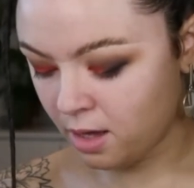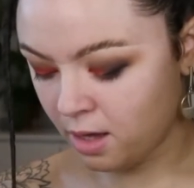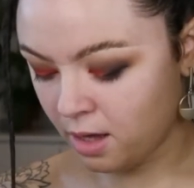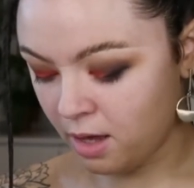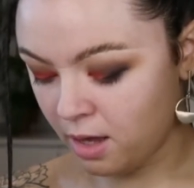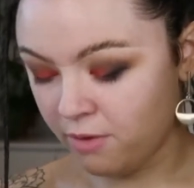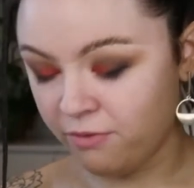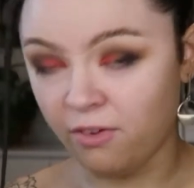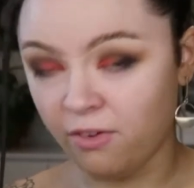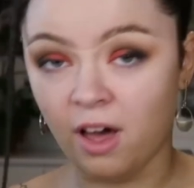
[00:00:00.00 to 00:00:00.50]

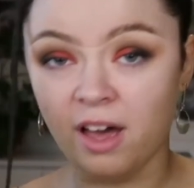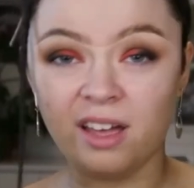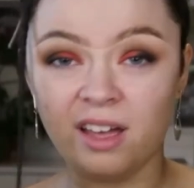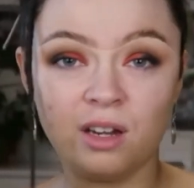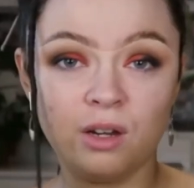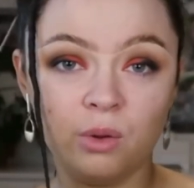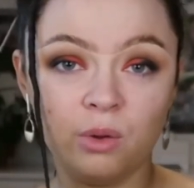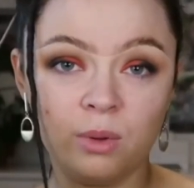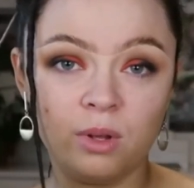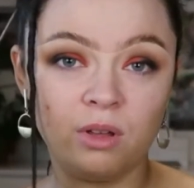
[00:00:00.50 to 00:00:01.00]
if I
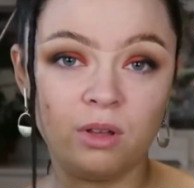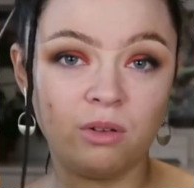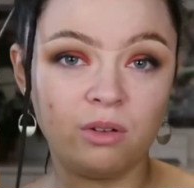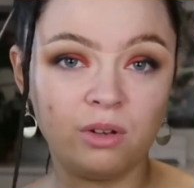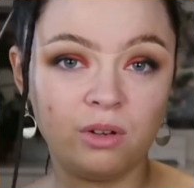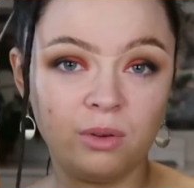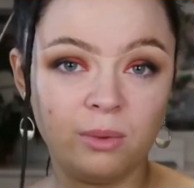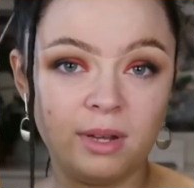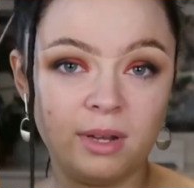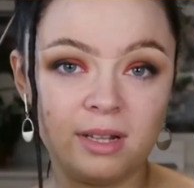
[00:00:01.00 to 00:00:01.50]
can do it, you can
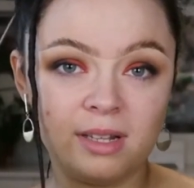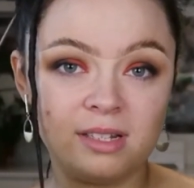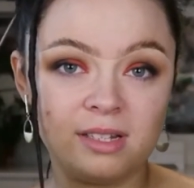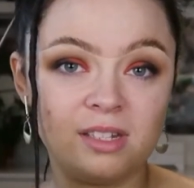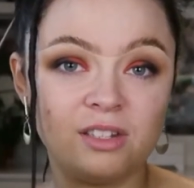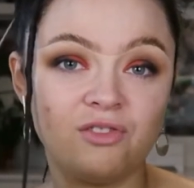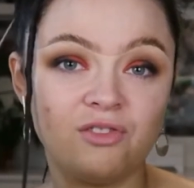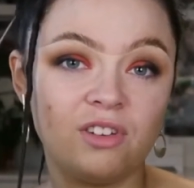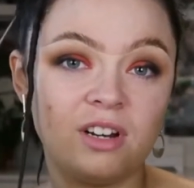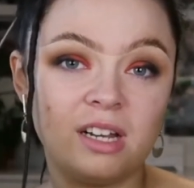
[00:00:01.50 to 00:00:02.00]
do it. This
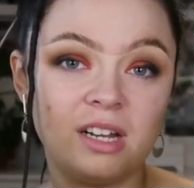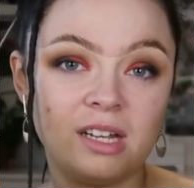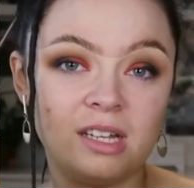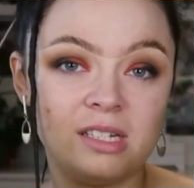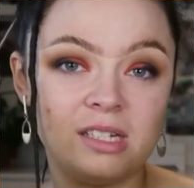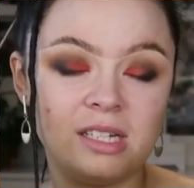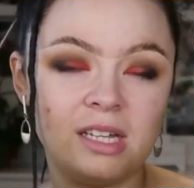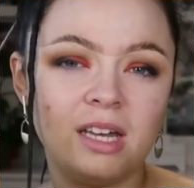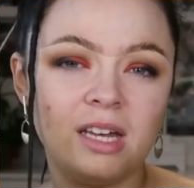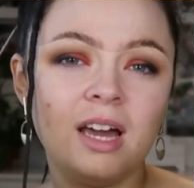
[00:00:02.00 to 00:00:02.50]
is really
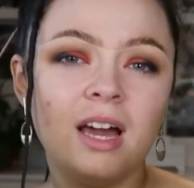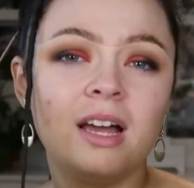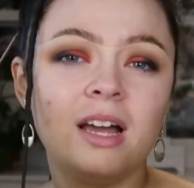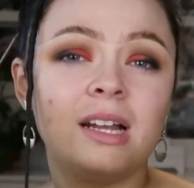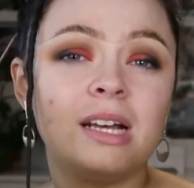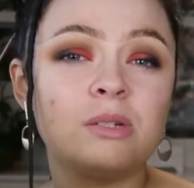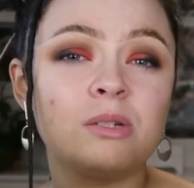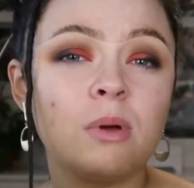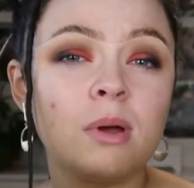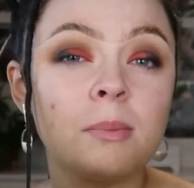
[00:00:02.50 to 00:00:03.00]
easy.
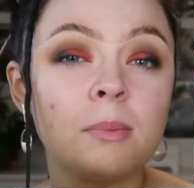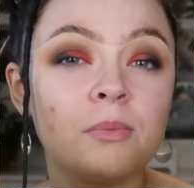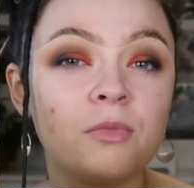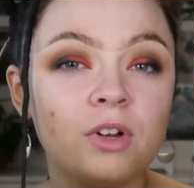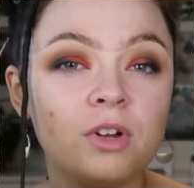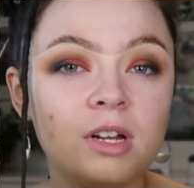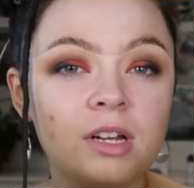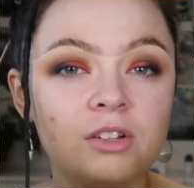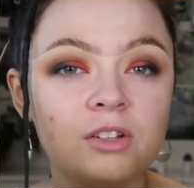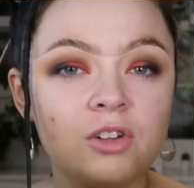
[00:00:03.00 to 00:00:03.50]
That's why I'm
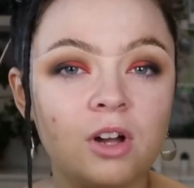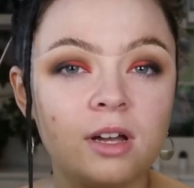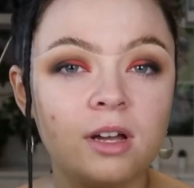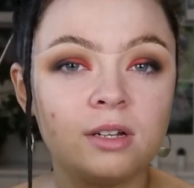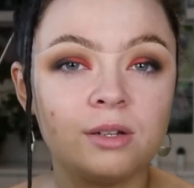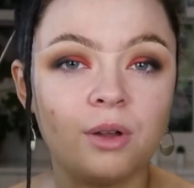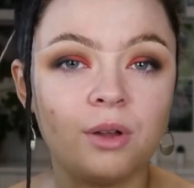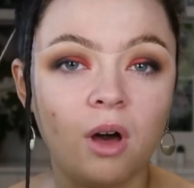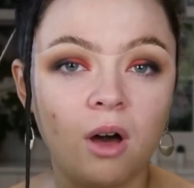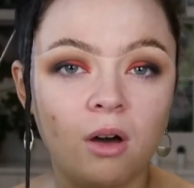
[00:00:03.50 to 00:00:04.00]
really trying
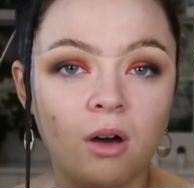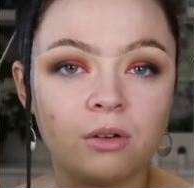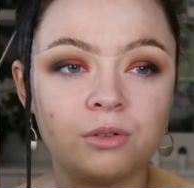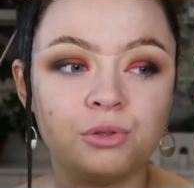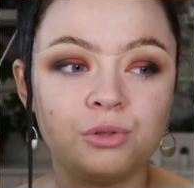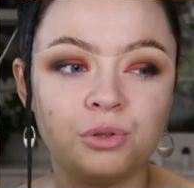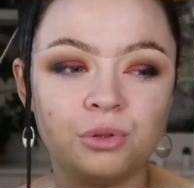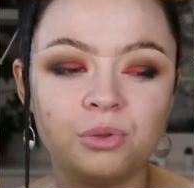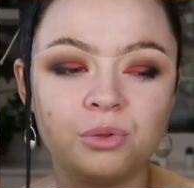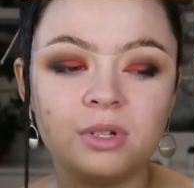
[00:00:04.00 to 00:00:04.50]
to talk
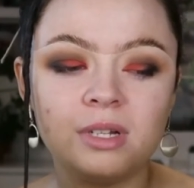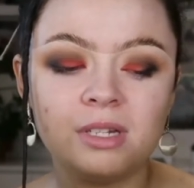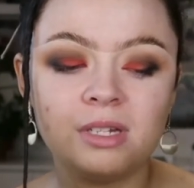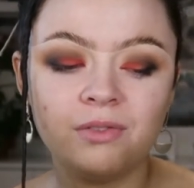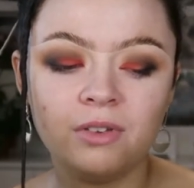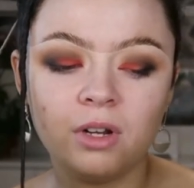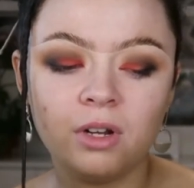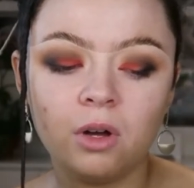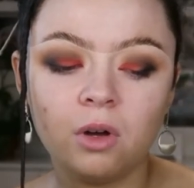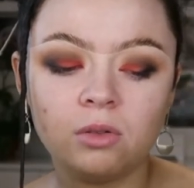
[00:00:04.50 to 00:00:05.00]
through this
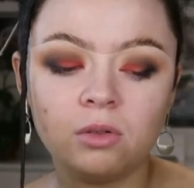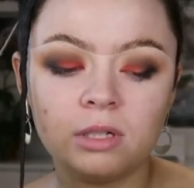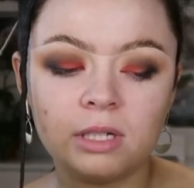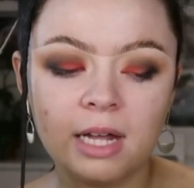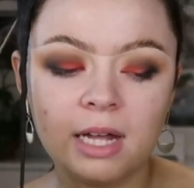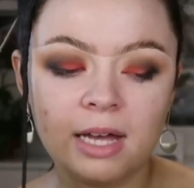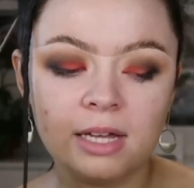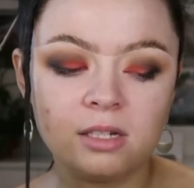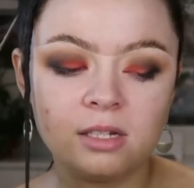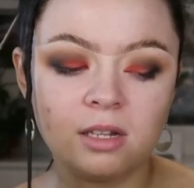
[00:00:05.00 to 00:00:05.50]
video
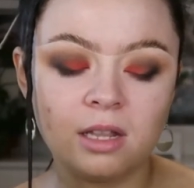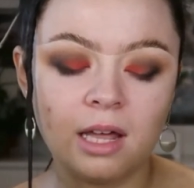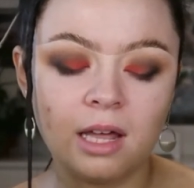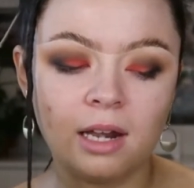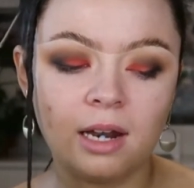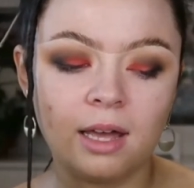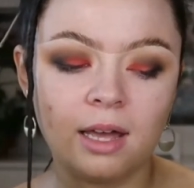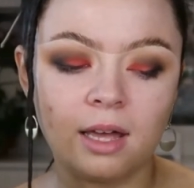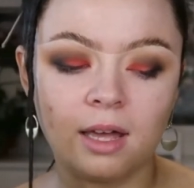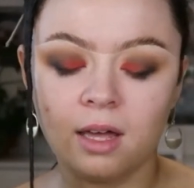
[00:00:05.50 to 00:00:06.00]
today, so that
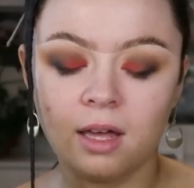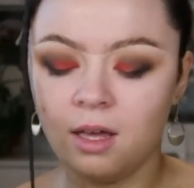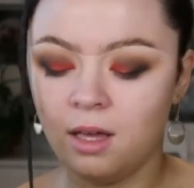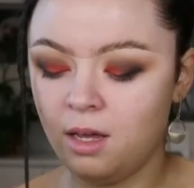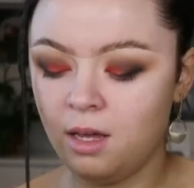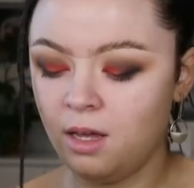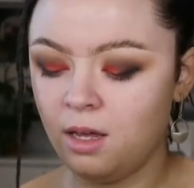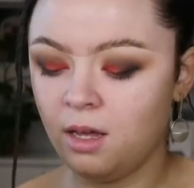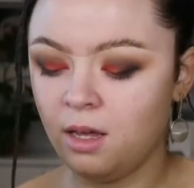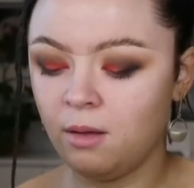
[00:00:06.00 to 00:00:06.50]
like
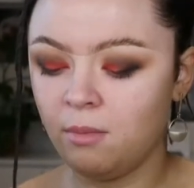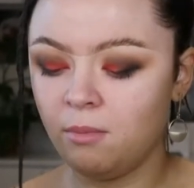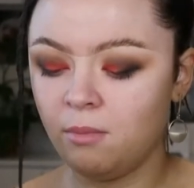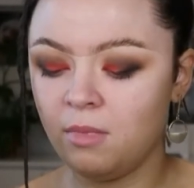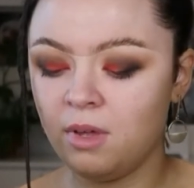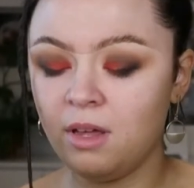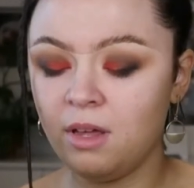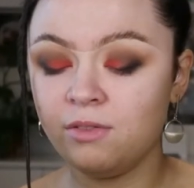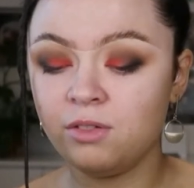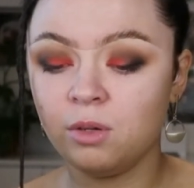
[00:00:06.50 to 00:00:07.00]

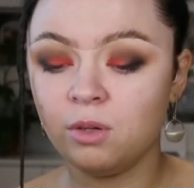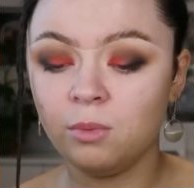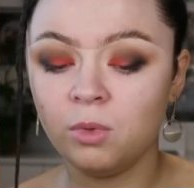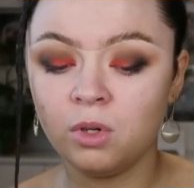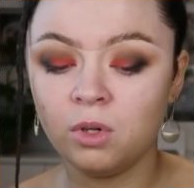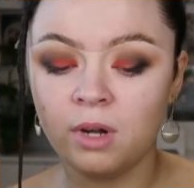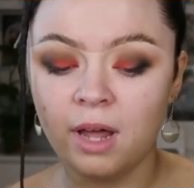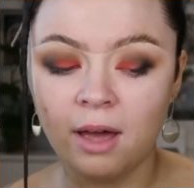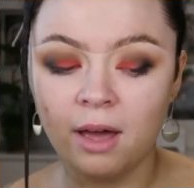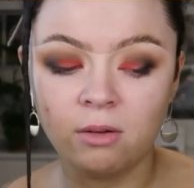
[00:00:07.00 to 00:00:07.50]
if
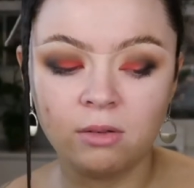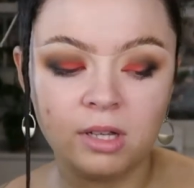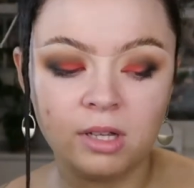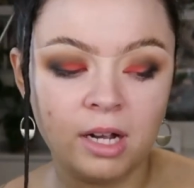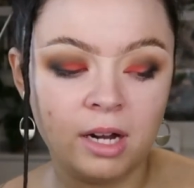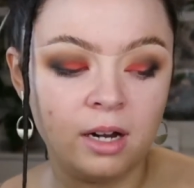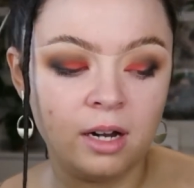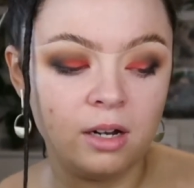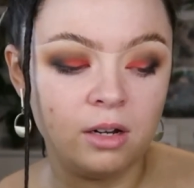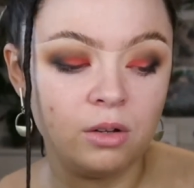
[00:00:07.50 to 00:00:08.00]
someone out
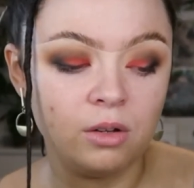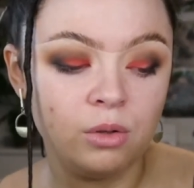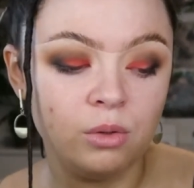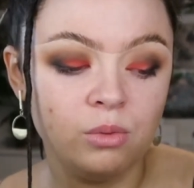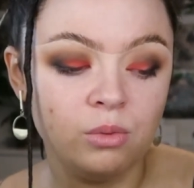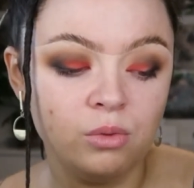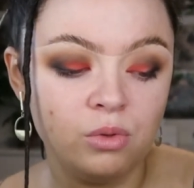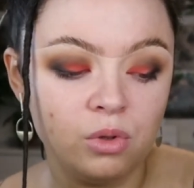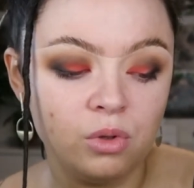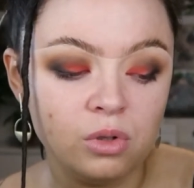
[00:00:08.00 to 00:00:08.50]
there who
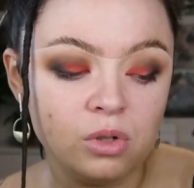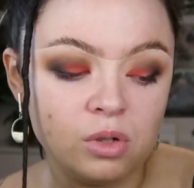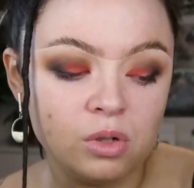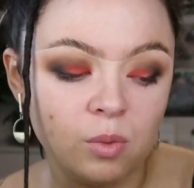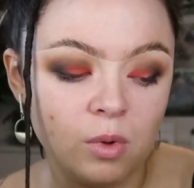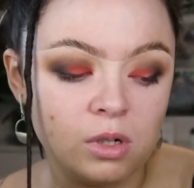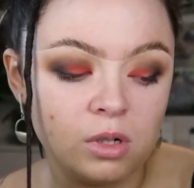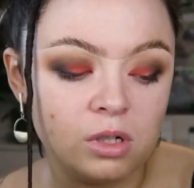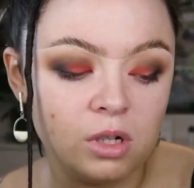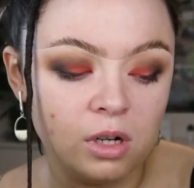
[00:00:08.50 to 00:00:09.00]
does
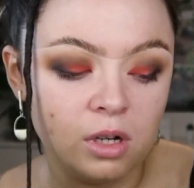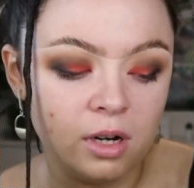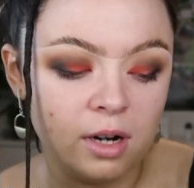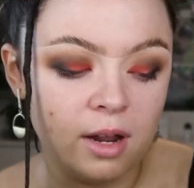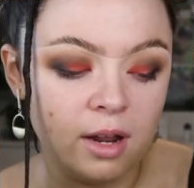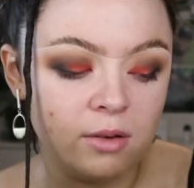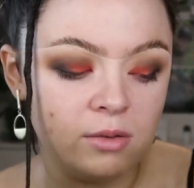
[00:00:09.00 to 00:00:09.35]
want to learn how